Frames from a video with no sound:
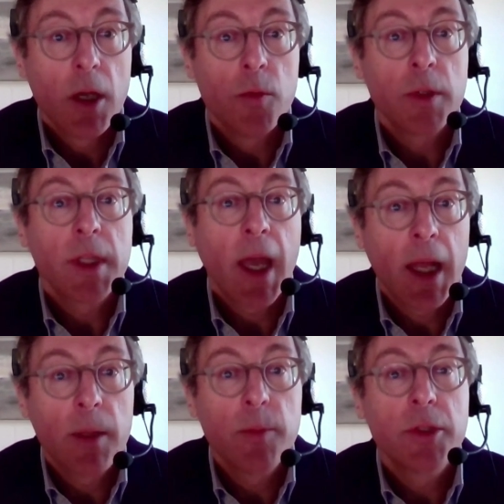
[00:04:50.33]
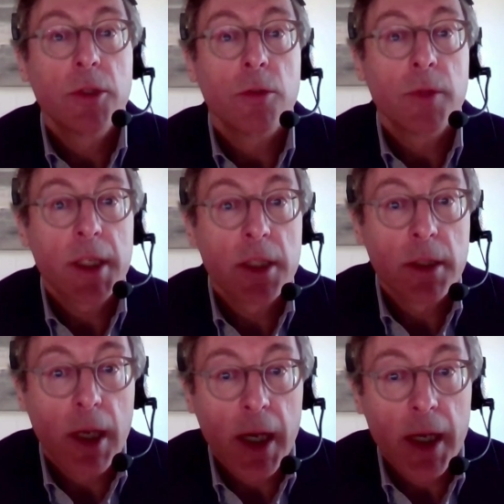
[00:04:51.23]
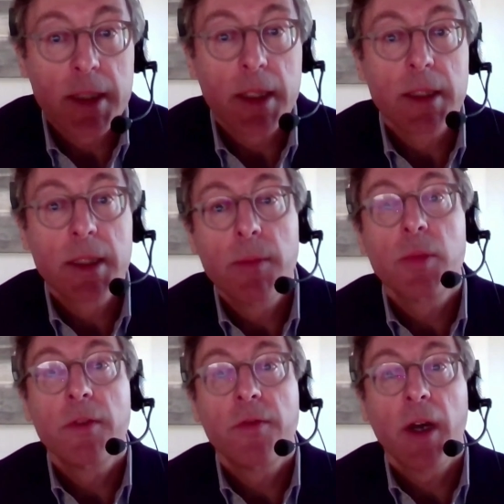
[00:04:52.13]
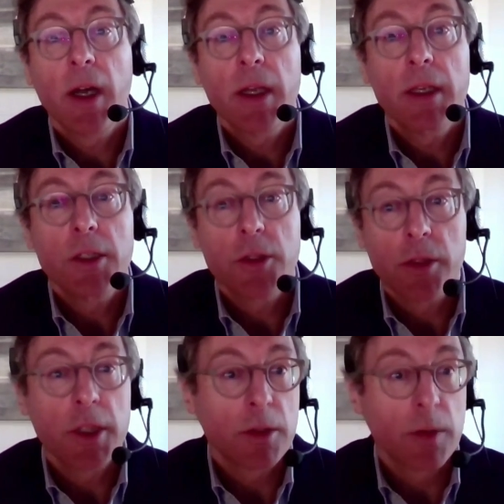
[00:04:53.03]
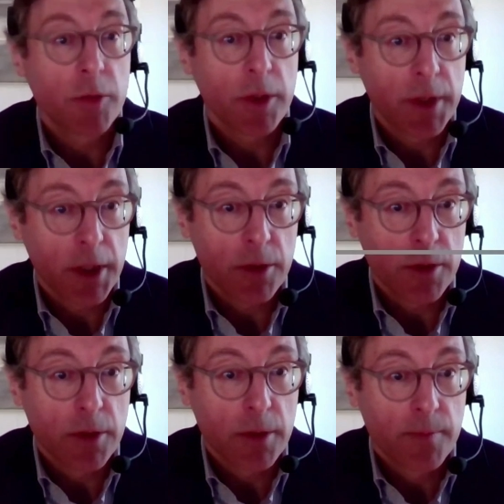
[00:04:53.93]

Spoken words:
would help to rationalize and simplify judicial procedures.